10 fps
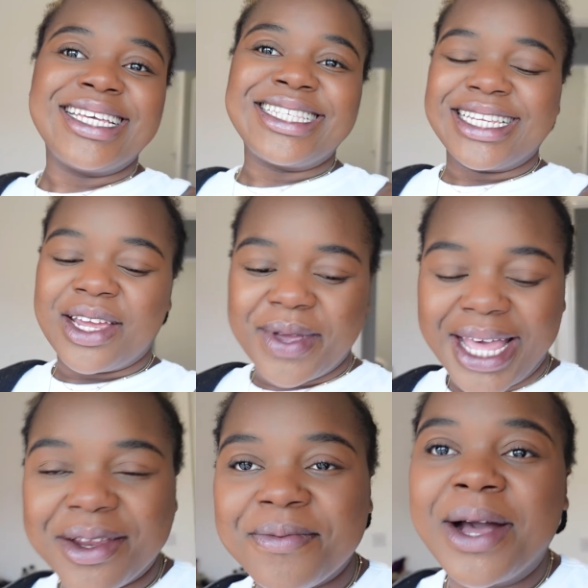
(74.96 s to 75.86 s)
yesterday we
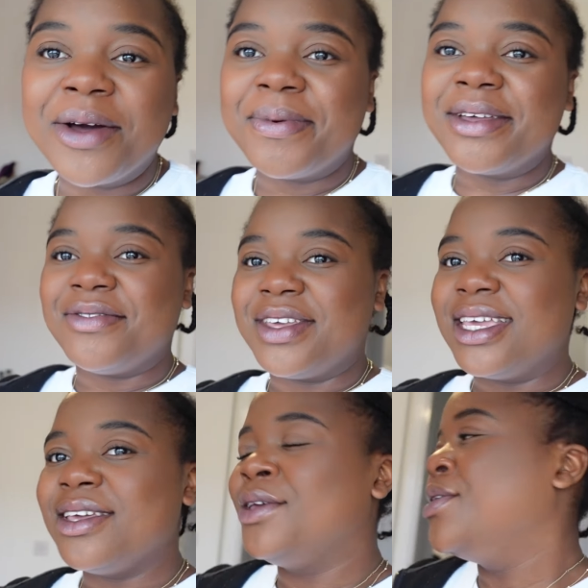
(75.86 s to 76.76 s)
had Empowered by
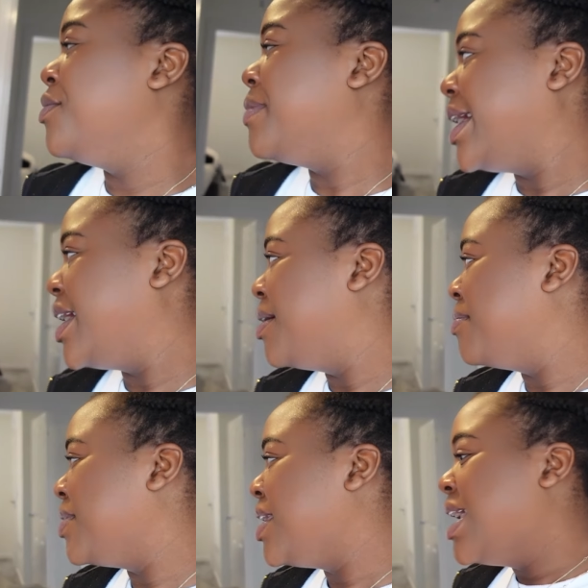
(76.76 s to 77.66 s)
V, you know, my
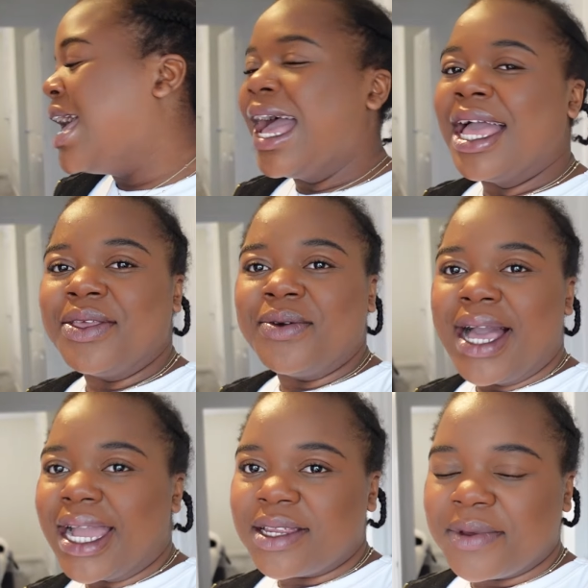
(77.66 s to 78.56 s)
annual
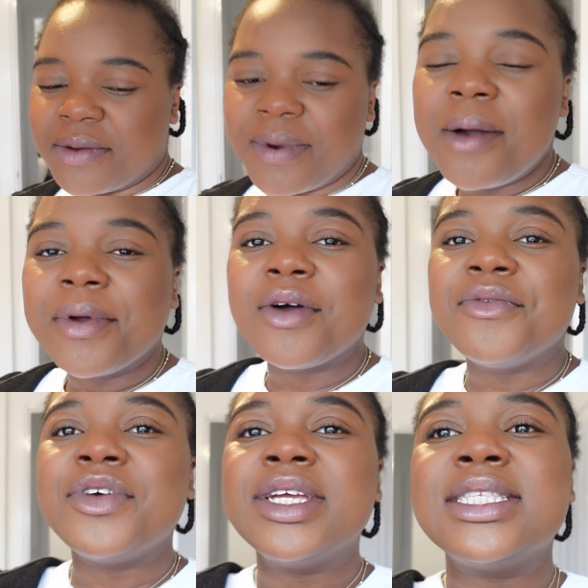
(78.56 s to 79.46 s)
academic empowerment
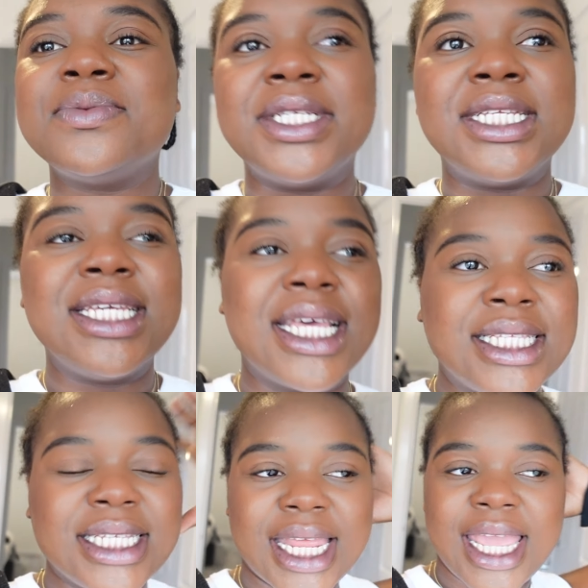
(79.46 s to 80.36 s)
conference. We did it
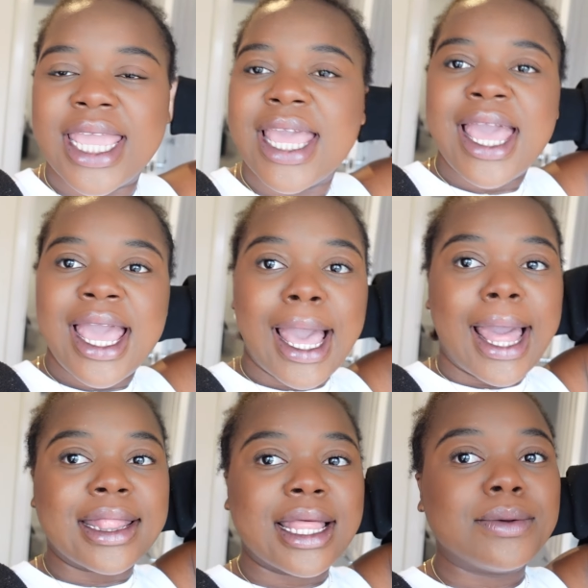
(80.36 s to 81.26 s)
yesterday
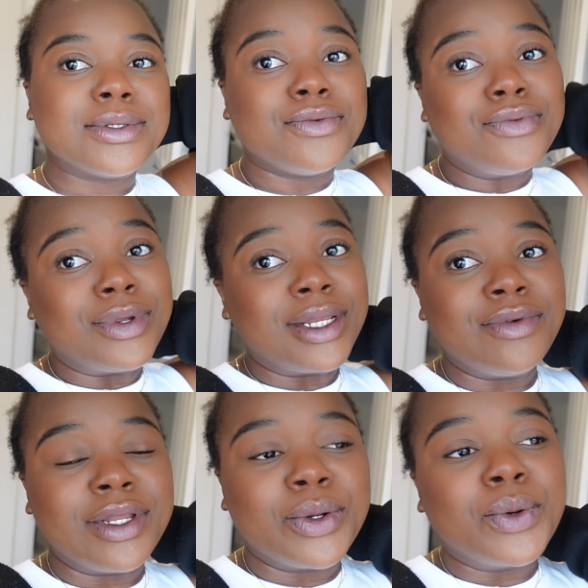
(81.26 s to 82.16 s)
and that was really,
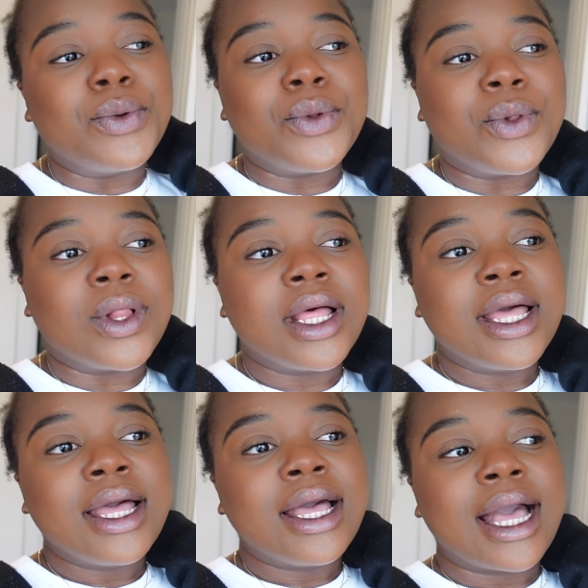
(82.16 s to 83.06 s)
really cool.
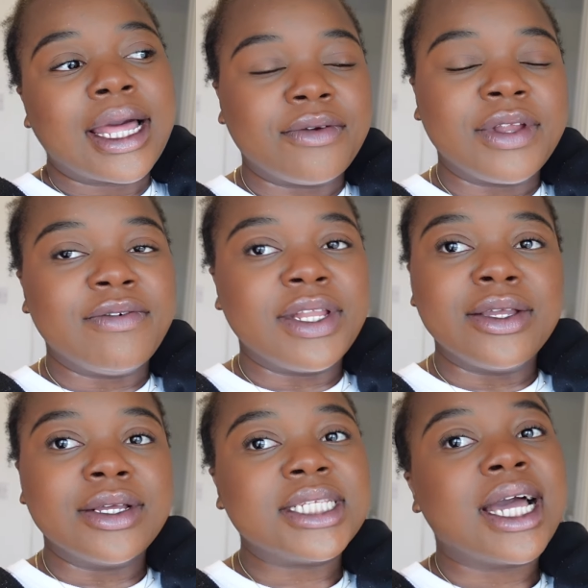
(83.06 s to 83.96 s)
Had a really, really
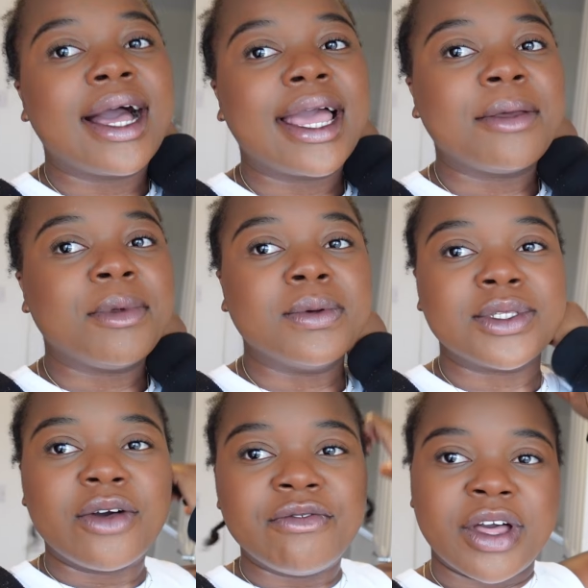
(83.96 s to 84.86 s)
good time. It
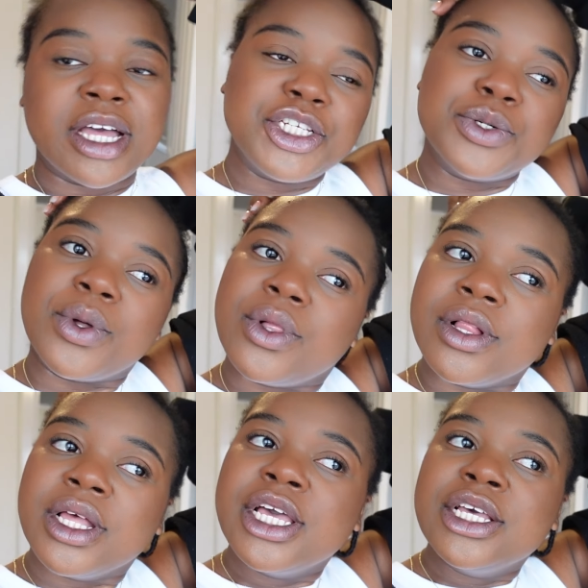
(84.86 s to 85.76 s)
was
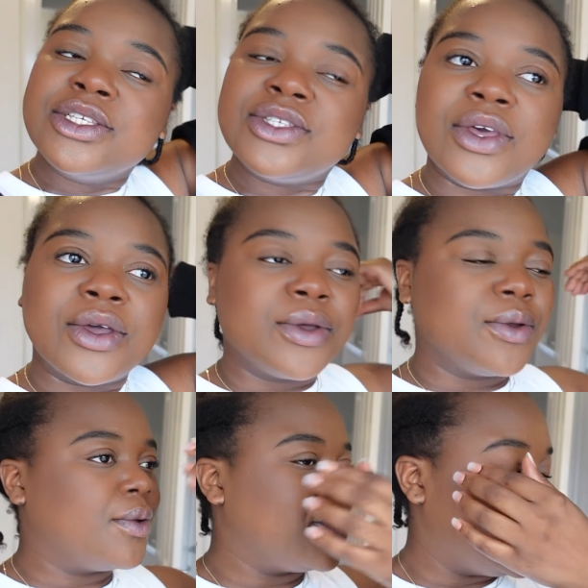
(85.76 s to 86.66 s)
virtual.
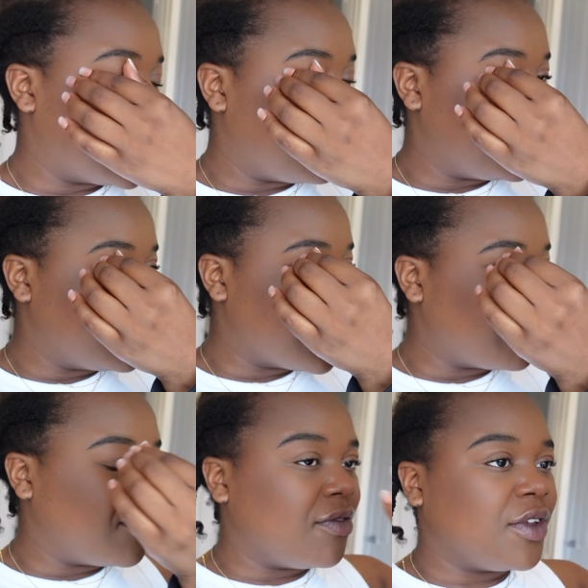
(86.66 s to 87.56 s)
So yeah, we don't
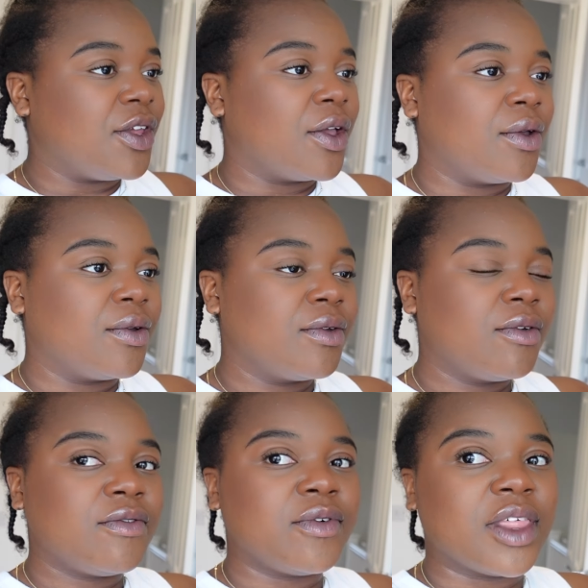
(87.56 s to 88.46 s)
have a video for